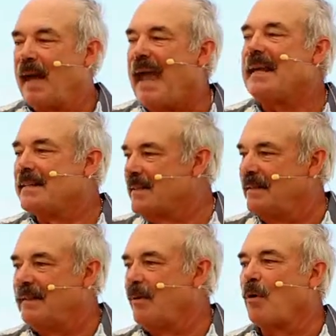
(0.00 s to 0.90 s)
hate
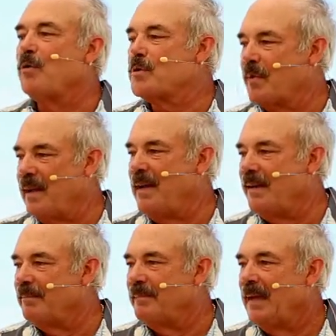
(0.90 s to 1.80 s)
that rose within
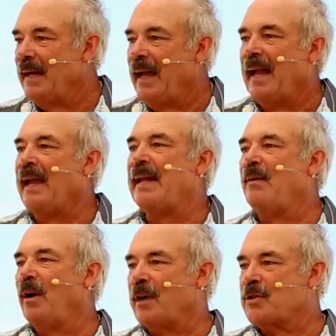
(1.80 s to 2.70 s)
him. He
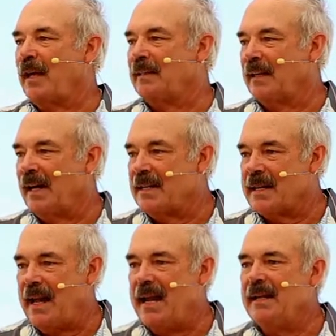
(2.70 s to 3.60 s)
didn't want to shake the guy's
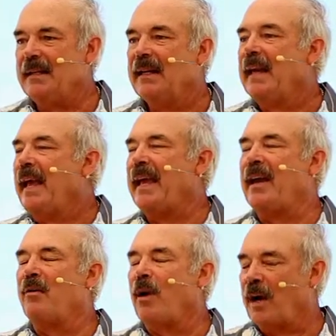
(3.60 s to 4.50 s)
hand. He
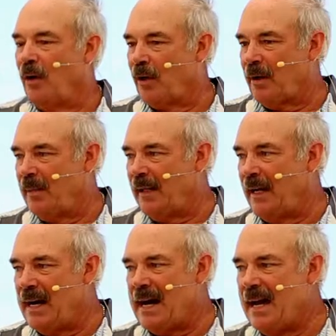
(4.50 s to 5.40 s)
didn't want to look him in
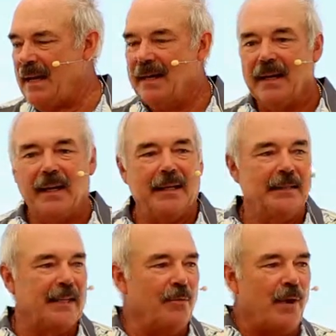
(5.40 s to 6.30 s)
the eye.
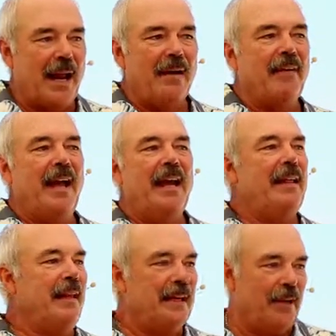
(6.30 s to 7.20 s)
He didn't want to have
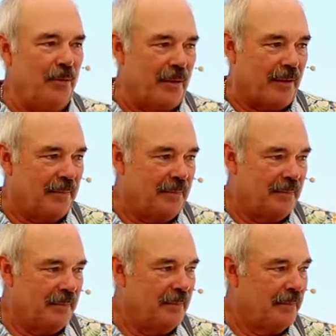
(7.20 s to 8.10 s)
anything to do with him
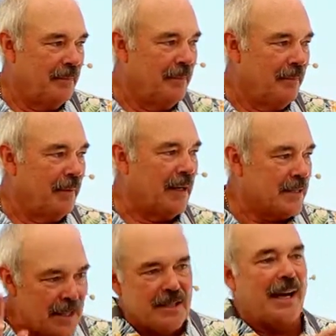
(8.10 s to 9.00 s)

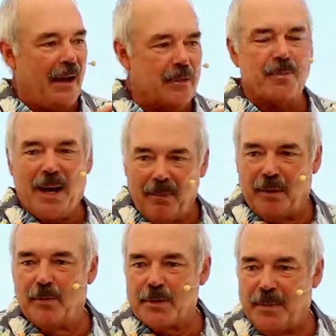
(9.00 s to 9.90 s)
because this guy was
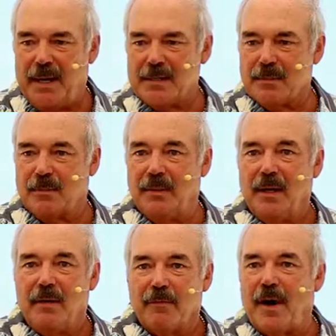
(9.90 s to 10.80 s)
probably responsible
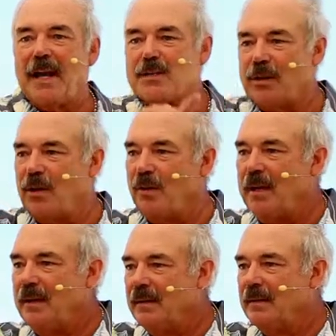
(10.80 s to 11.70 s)
for
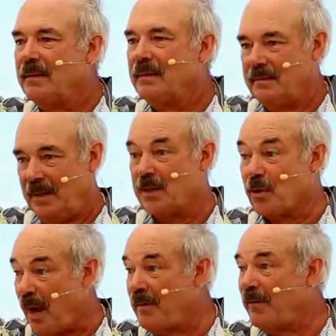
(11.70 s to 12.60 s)
executing his
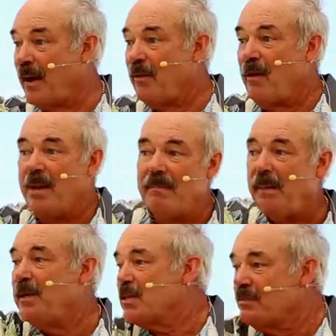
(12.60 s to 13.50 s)
grandfather and
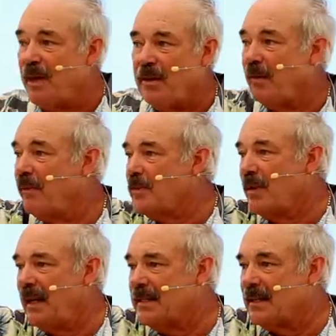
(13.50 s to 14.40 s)
maybe some other of his
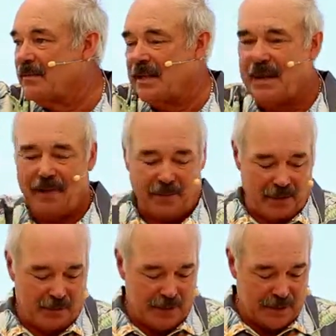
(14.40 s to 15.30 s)
relatives in that
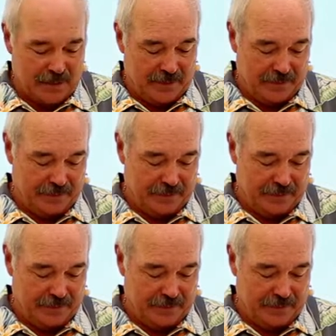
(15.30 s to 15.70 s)
very prison.